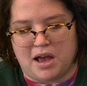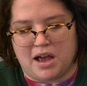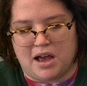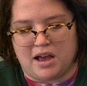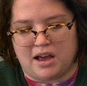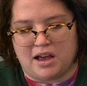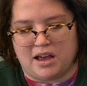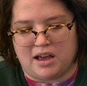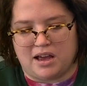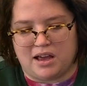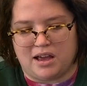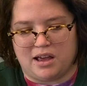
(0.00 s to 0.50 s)

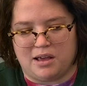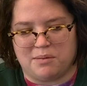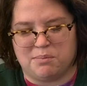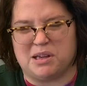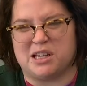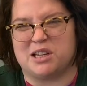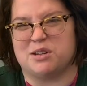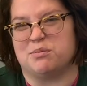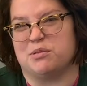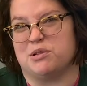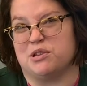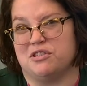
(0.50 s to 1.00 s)
I
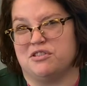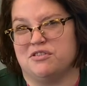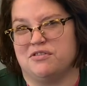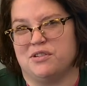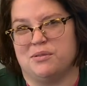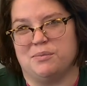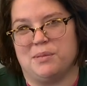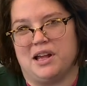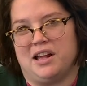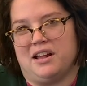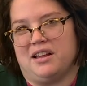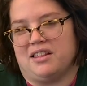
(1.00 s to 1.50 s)
picked blue for
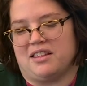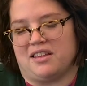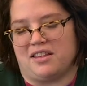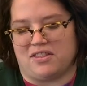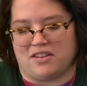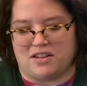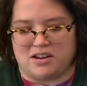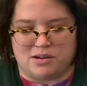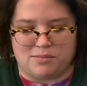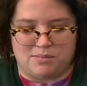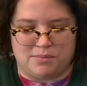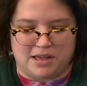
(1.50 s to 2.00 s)
mine because I
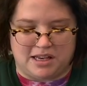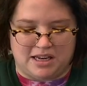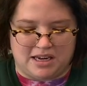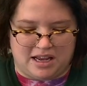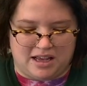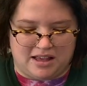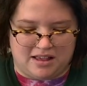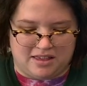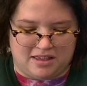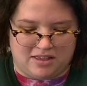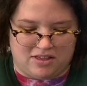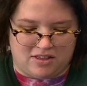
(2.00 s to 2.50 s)
thought it'd be
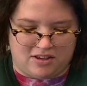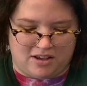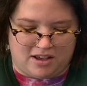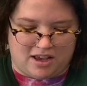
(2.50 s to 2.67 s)
nice and look